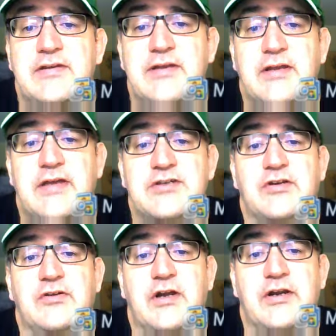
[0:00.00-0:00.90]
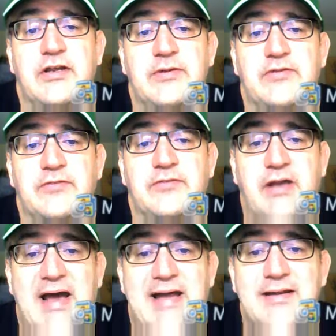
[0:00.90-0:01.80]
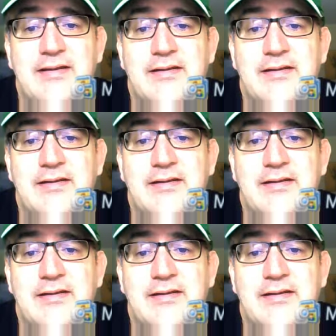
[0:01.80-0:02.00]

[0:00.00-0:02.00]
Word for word: theological argument for God.